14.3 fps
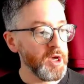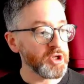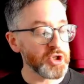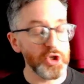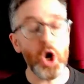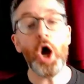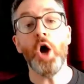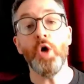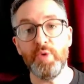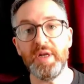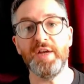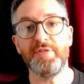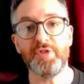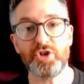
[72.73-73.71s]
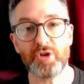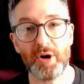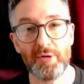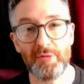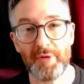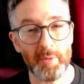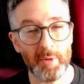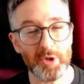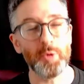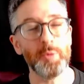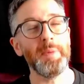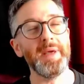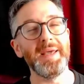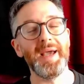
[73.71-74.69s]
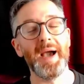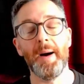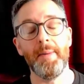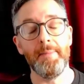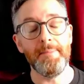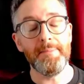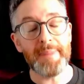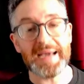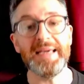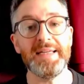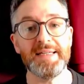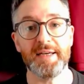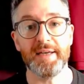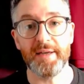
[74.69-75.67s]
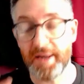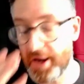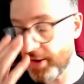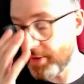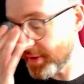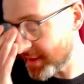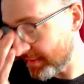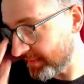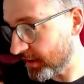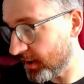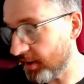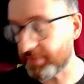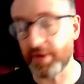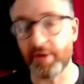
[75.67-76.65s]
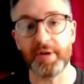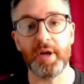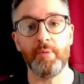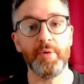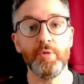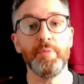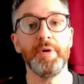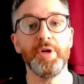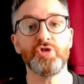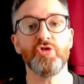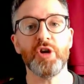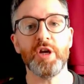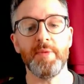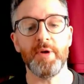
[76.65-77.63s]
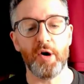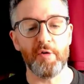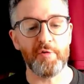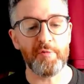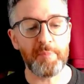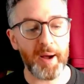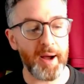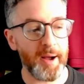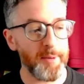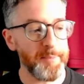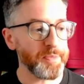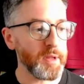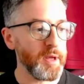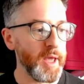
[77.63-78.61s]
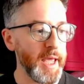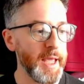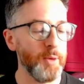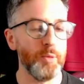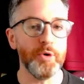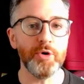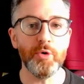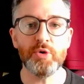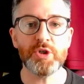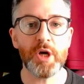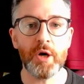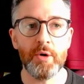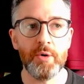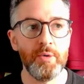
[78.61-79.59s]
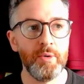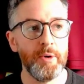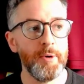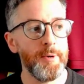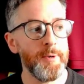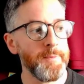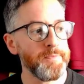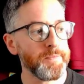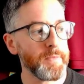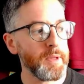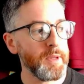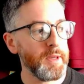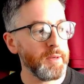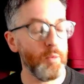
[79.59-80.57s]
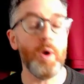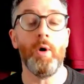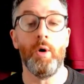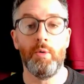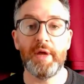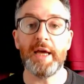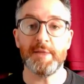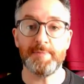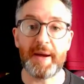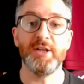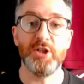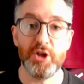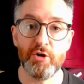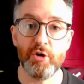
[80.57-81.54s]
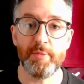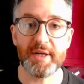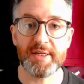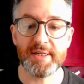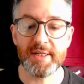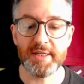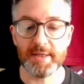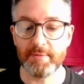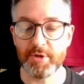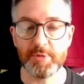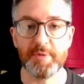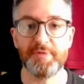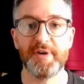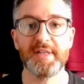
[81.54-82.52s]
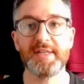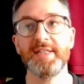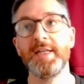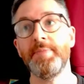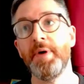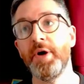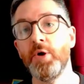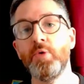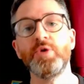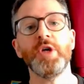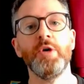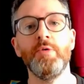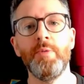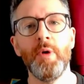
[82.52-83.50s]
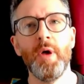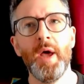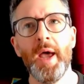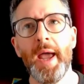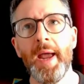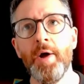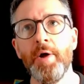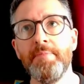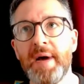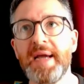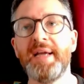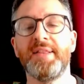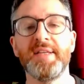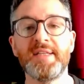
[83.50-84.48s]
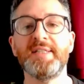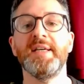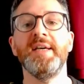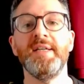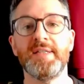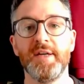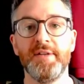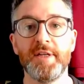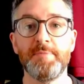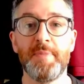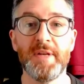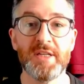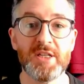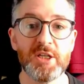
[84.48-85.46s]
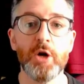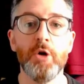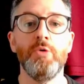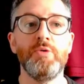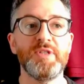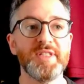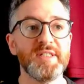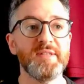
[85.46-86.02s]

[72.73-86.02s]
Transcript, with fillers: so not only lift a trophy, which would be amazing, you know, something I've you know we'd all been dreaming of, but it would also well get us back into Europe next season, which would be fantastic. But it also it would make this season that's been so